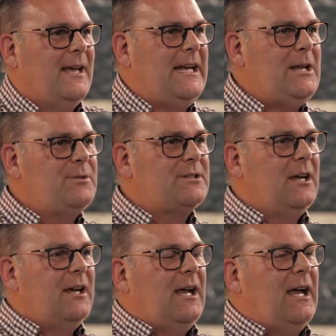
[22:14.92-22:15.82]
And he was
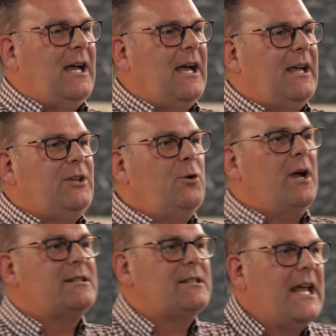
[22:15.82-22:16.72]
a
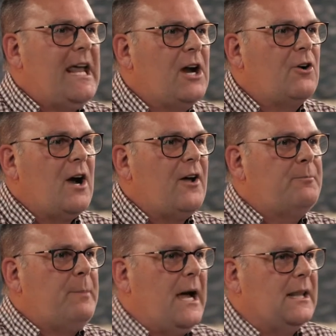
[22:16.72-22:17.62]
US
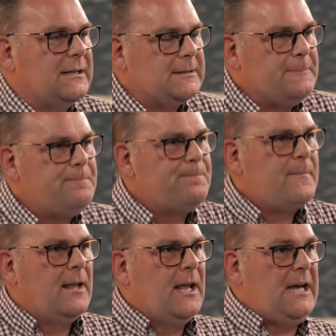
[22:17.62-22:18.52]
aircraft pilot.
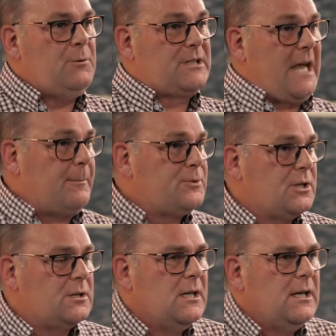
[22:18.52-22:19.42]
And he was
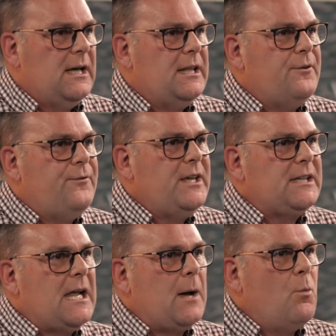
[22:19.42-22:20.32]
captured in the
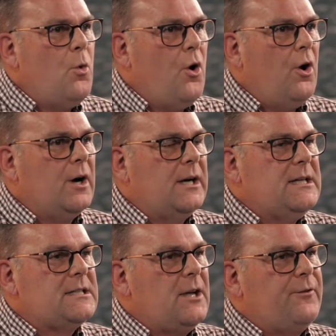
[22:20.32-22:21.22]
Vietnam War, and
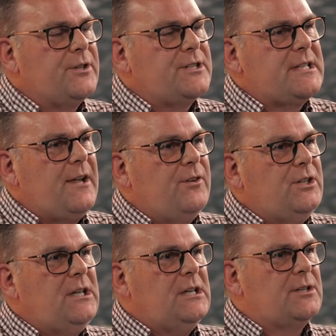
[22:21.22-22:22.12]
he suffered
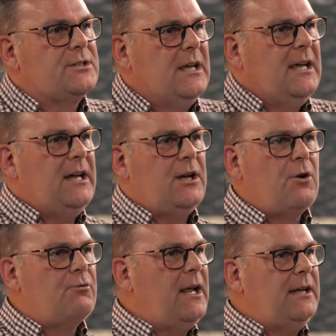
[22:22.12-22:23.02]
7 years in
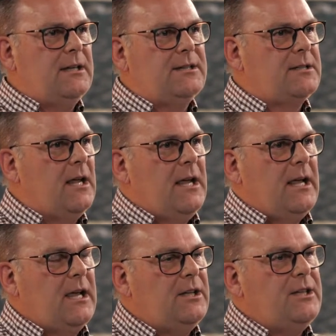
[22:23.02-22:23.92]
horrendous
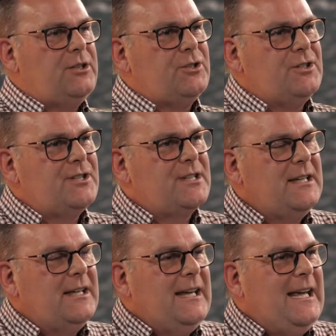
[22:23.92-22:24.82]
conditions
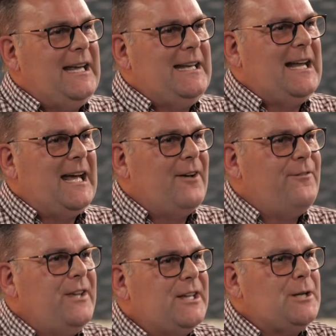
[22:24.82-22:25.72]
in a
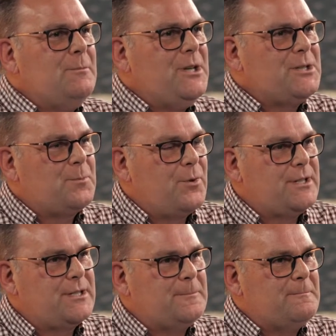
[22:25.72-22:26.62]
Vietnamese
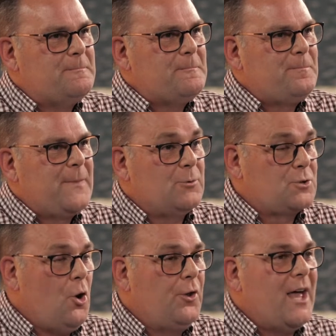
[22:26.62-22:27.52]
prison. It was
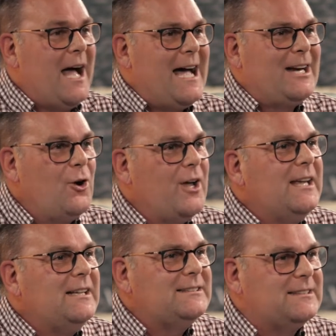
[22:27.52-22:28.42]
called the Hanoi
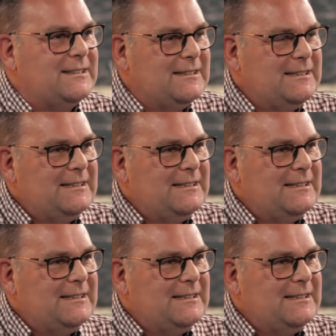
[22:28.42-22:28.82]
Hilton.